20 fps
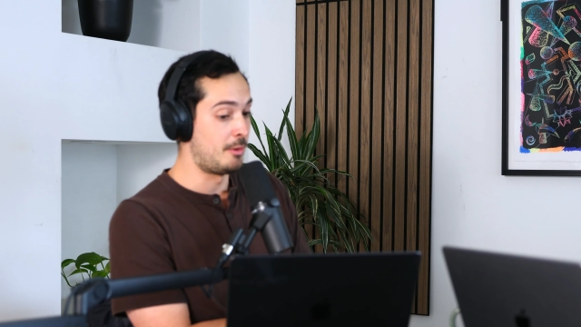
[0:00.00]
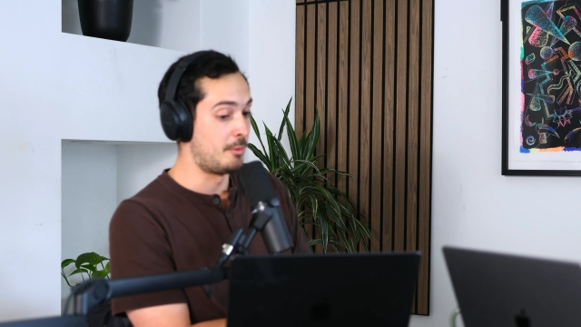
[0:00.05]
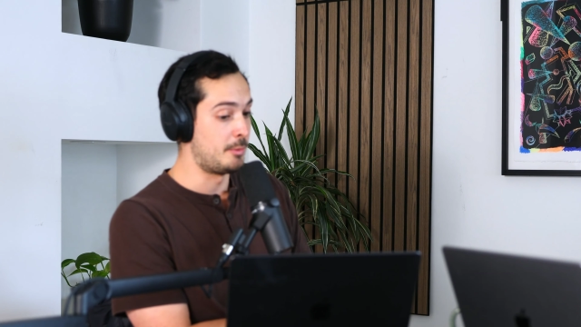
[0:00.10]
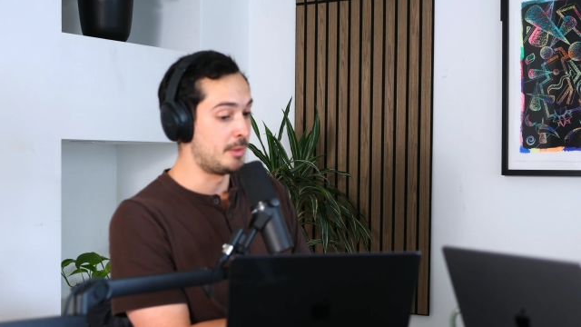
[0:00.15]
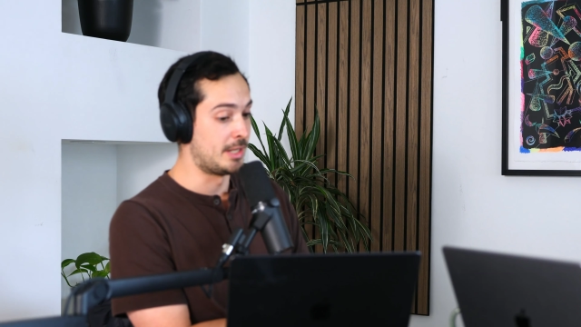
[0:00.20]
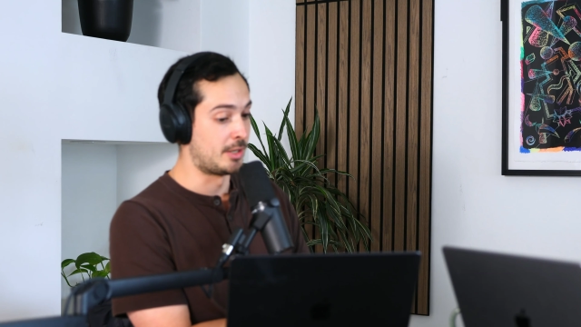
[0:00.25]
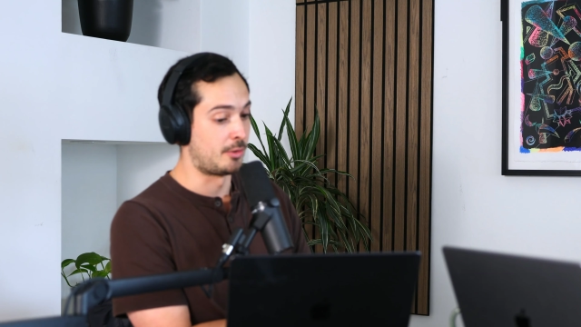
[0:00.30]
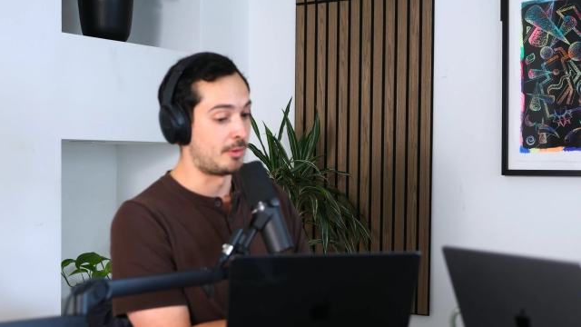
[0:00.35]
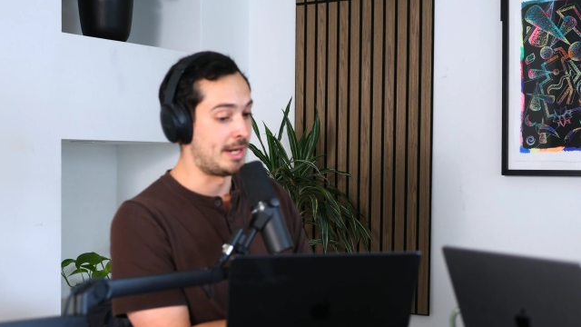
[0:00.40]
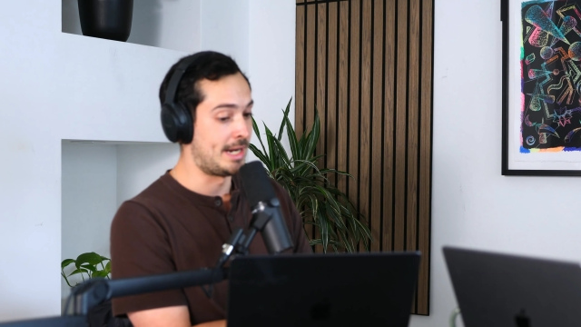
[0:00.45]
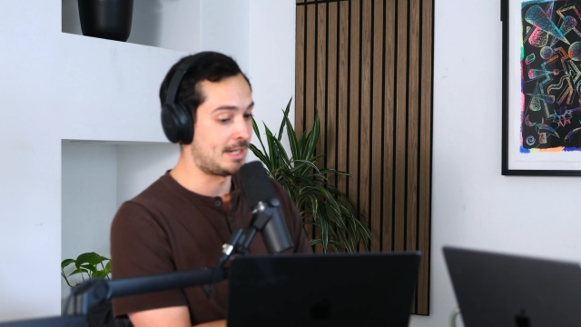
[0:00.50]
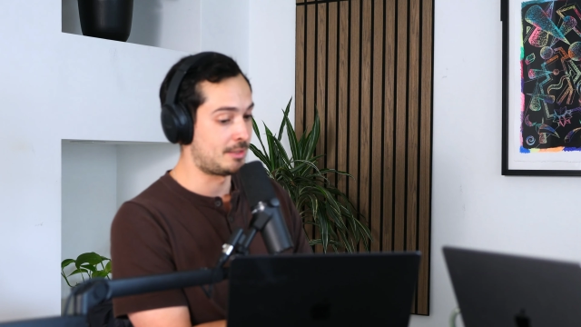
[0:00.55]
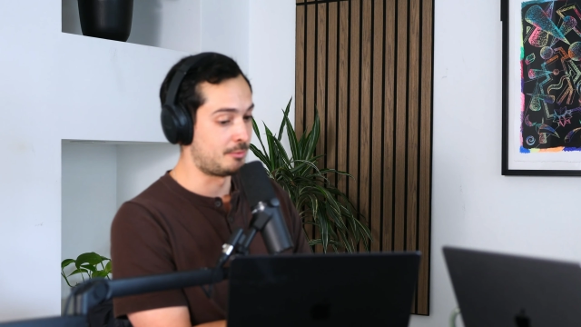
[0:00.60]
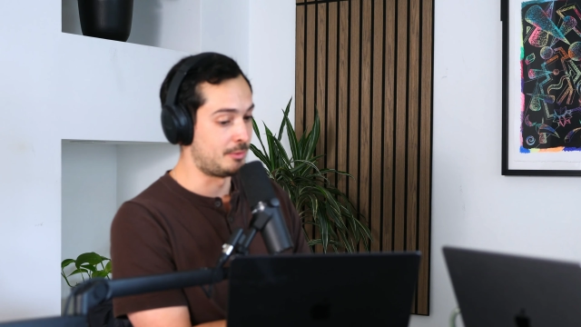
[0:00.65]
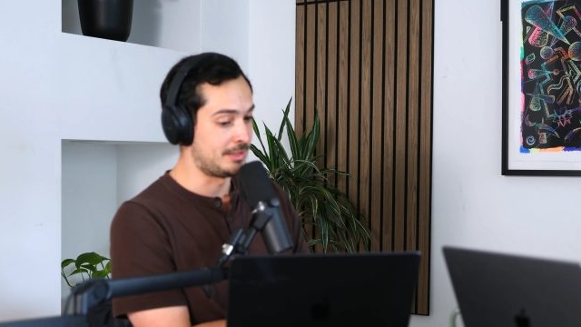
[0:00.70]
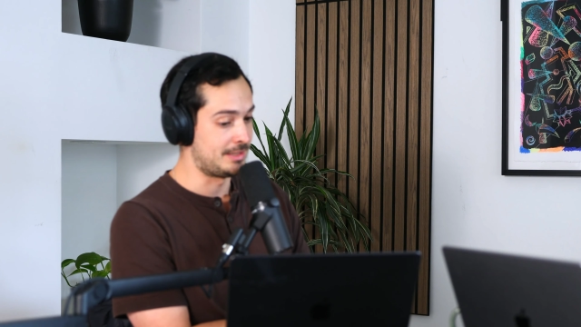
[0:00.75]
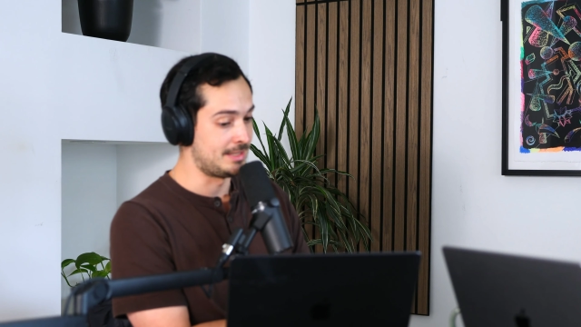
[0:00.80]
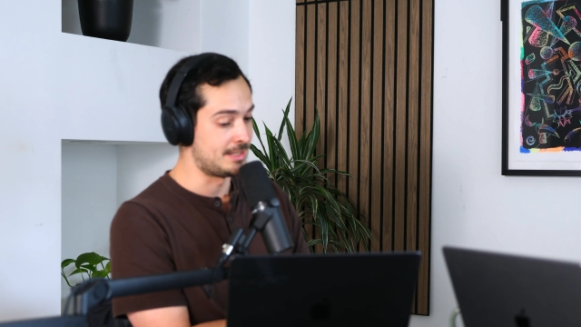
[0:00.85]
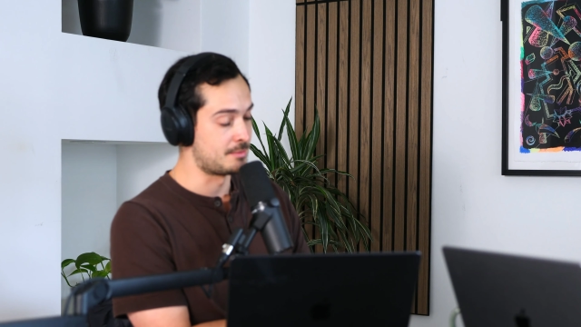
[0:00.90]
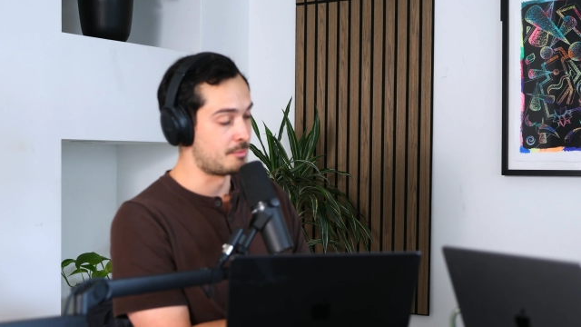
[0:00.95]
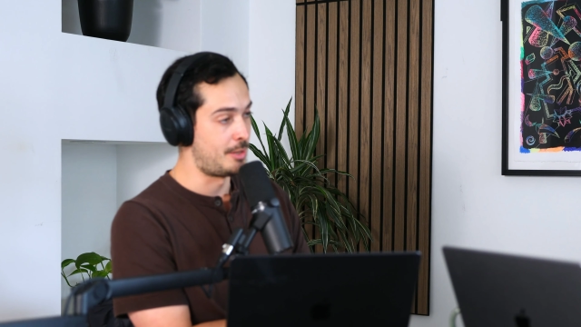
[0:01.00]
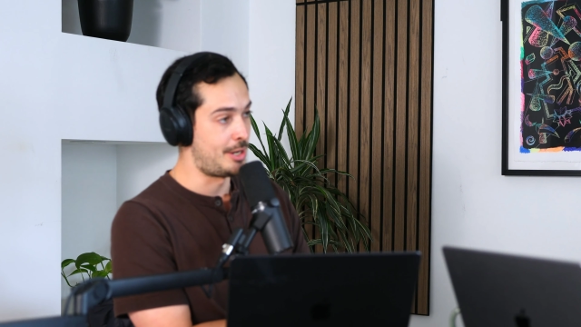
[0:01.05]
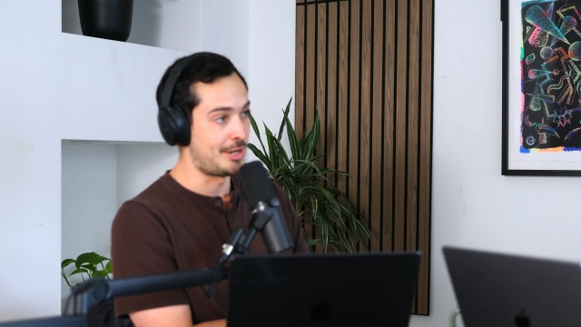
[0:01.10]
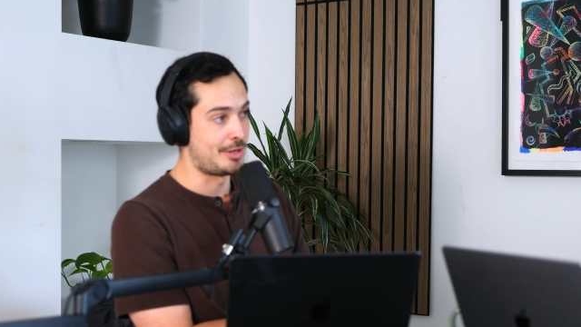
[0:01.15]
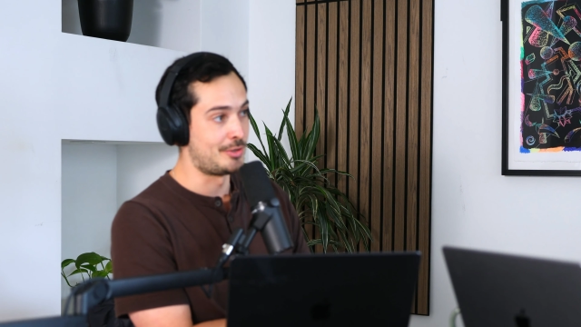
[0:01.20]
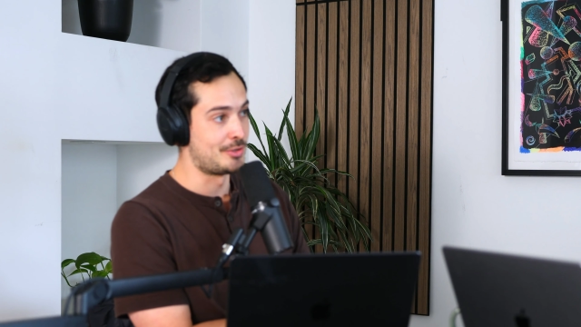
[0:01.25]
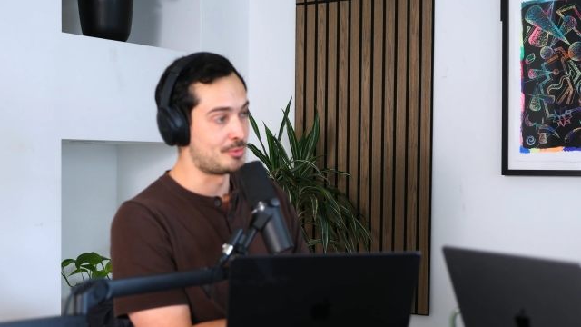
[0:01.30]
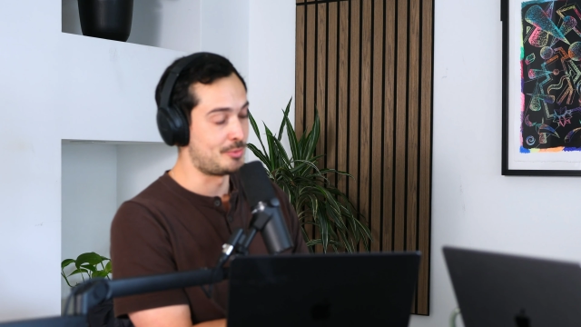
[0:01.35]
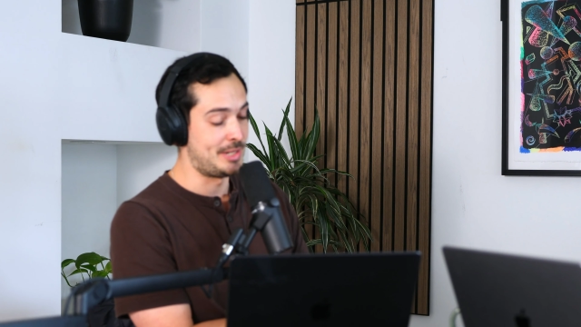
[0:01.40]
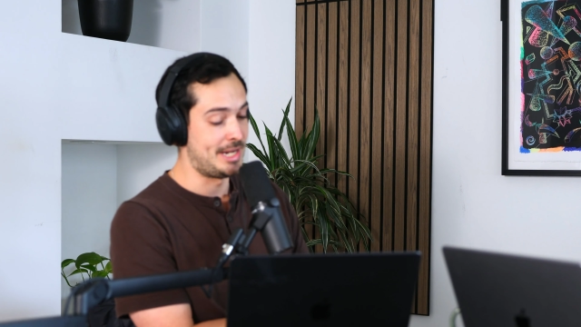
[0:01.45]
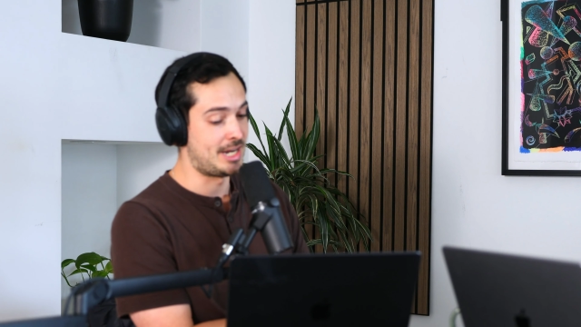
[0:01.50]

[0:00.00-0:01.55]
when we interact with these models,